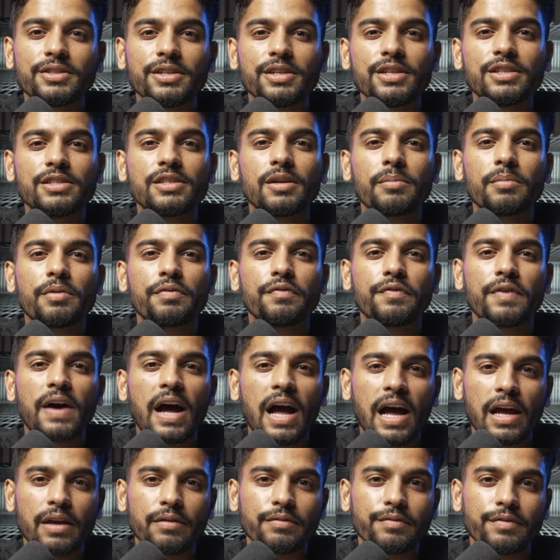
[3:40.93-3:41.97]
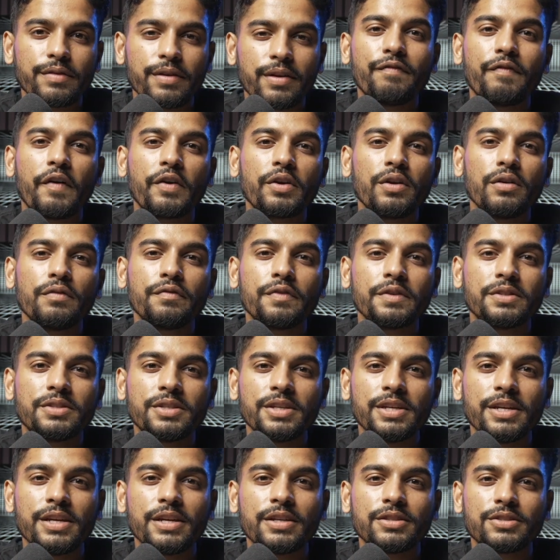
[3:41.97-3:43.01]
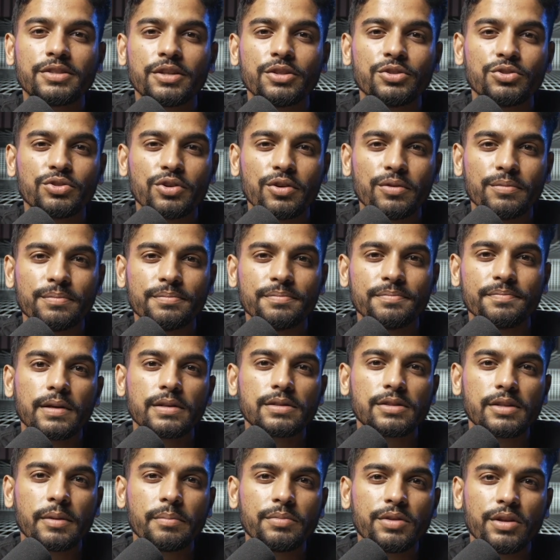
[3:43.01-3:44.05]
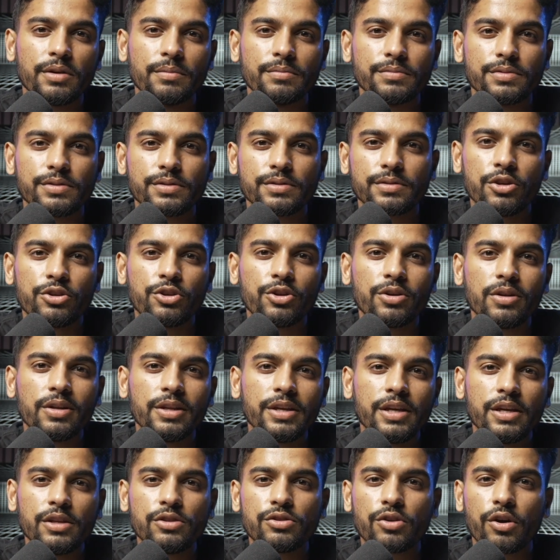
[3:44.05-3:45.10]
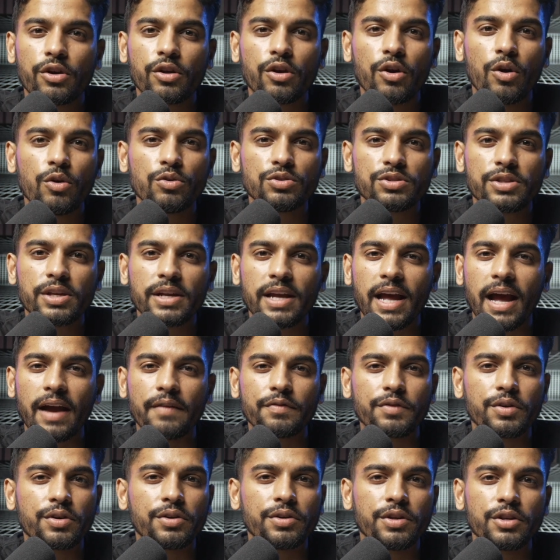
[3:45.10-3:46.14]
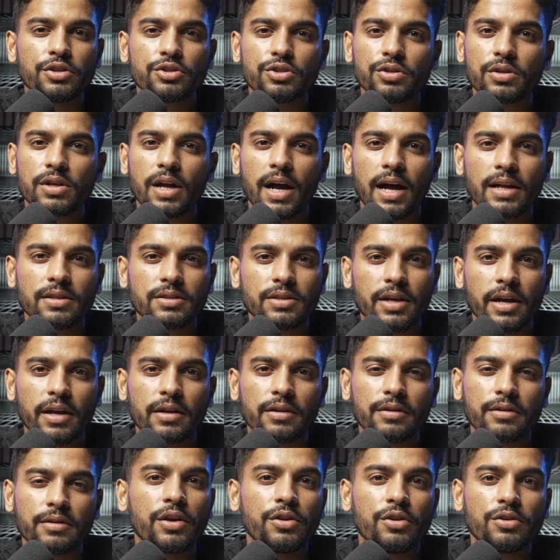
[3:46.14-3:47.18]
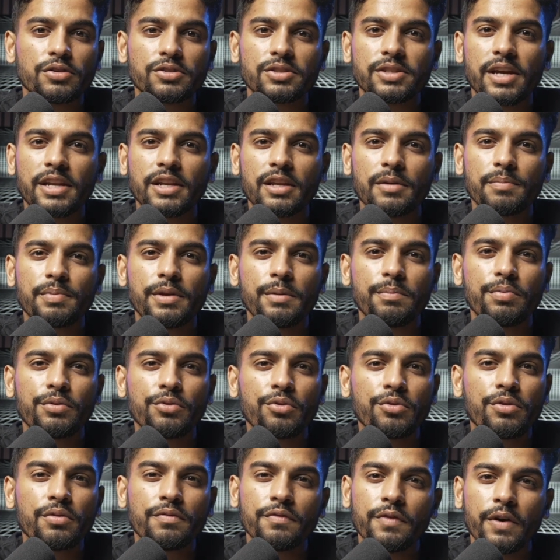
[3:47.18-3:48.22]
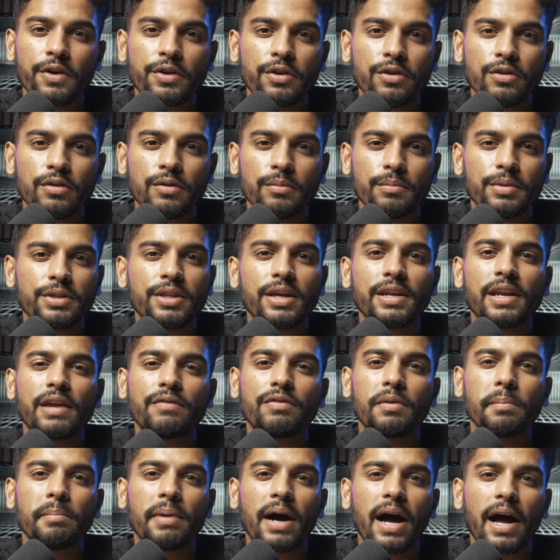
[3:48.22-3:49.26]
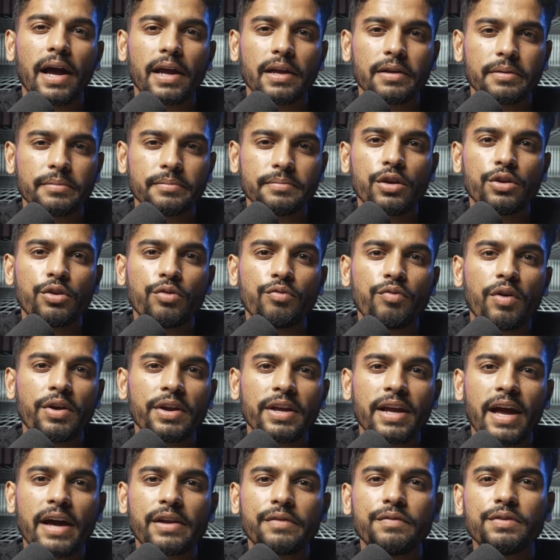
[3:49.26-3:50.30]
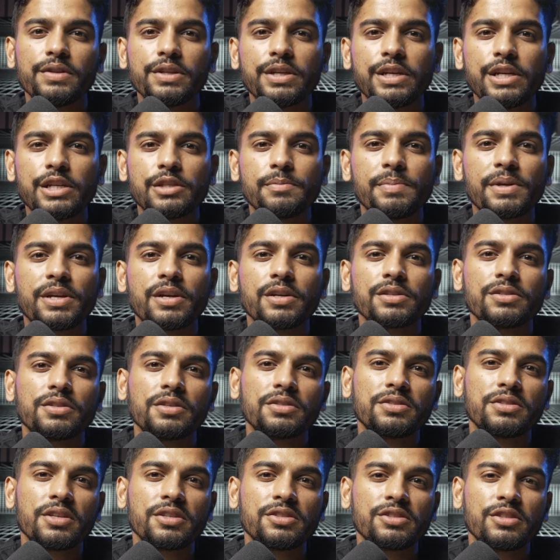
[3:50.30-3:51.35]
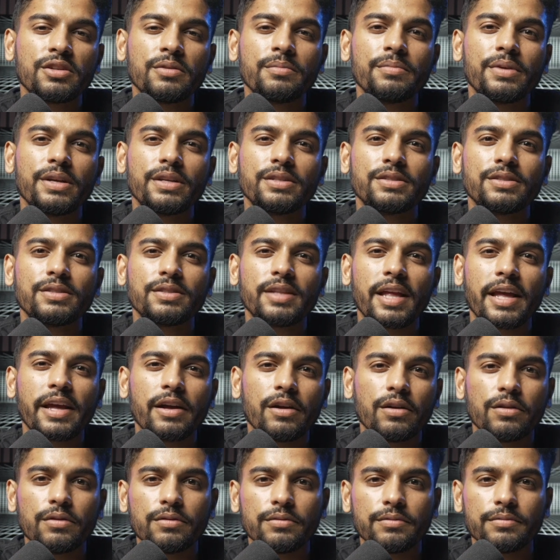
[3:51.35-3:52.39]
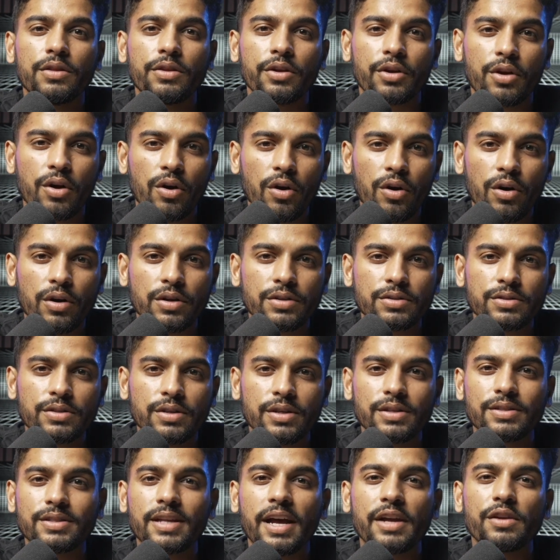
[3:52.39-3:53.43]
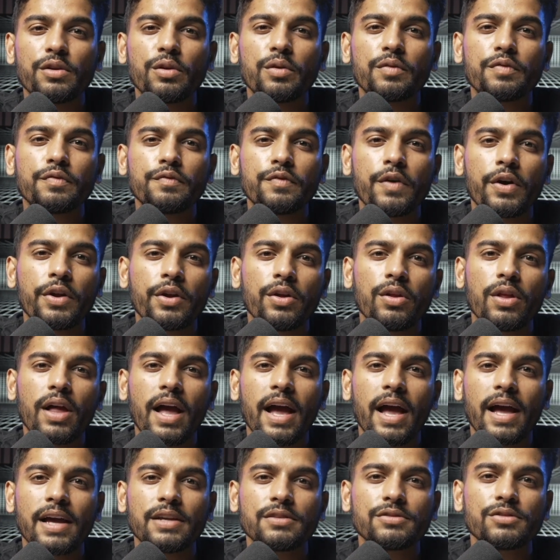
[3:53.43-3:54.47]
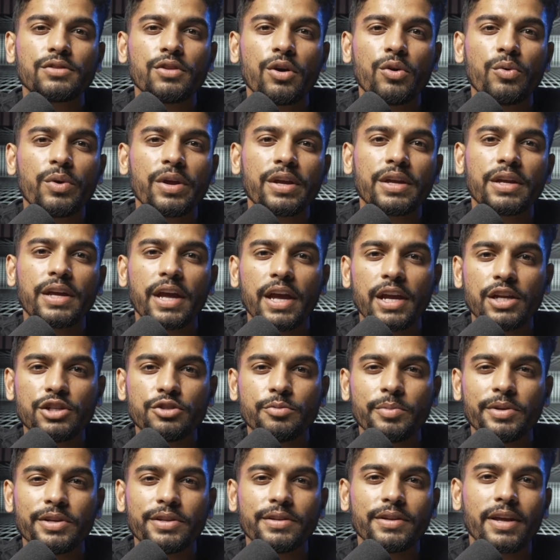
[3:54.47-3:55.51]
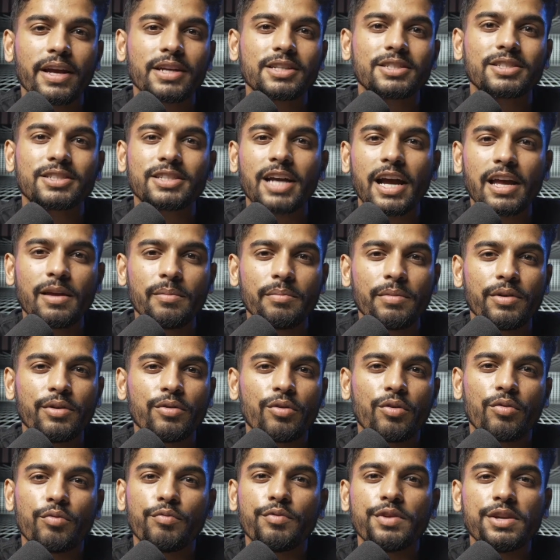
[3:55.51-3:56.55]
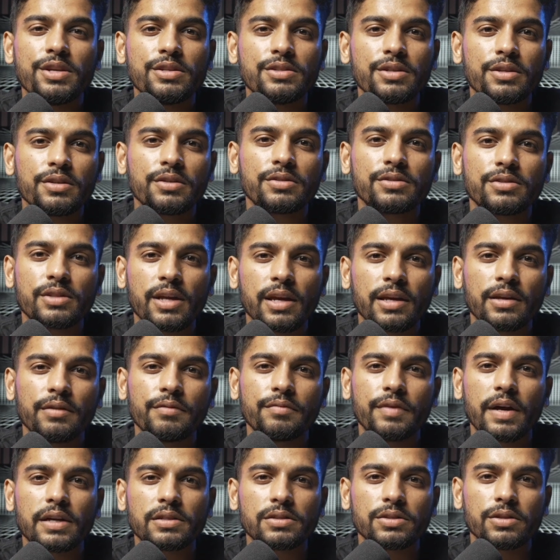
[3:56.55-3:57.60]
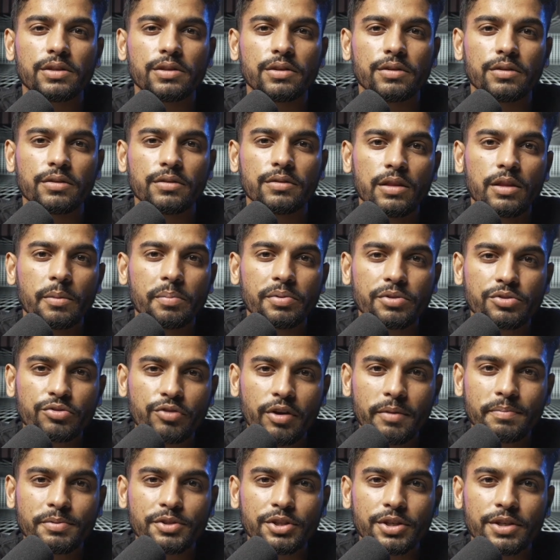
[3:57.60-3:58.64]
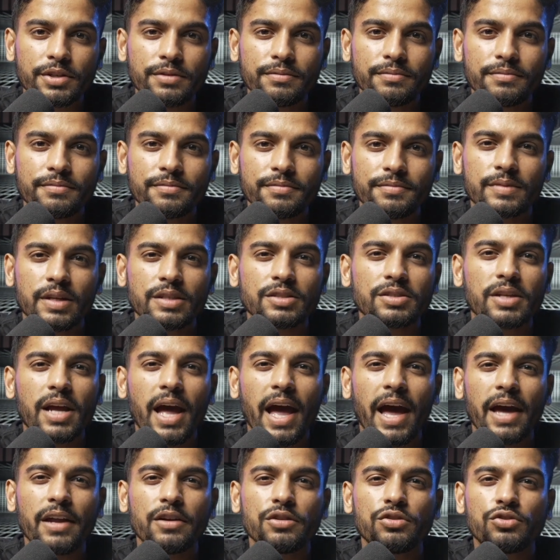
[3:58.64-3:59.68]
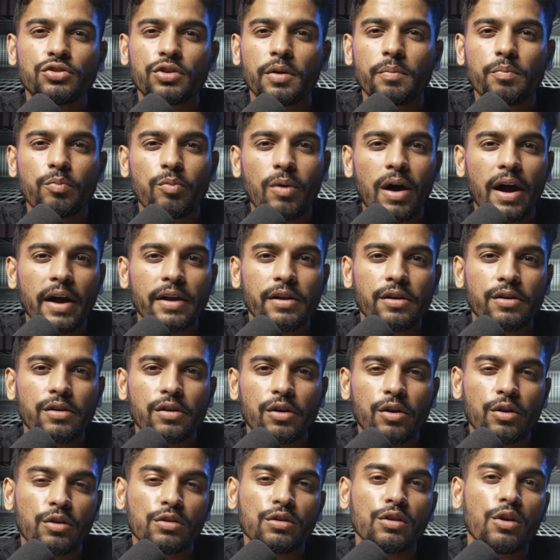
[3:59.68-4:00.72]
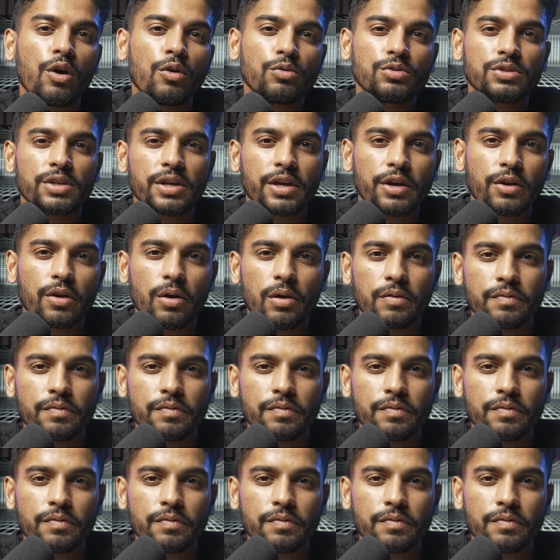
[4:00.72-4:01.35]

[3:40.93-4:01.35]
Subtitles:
disease number 5, funnel fatigue syndrome. Symptoms: your leads are ghosting after initial contact. You're sending people through the funnel, but they never buy. You're running out of leads because the system is stale. The cause is that your funnel has no engagement, excitement, or reason to stay invested. The prescription is to add a tripwire or low-ticket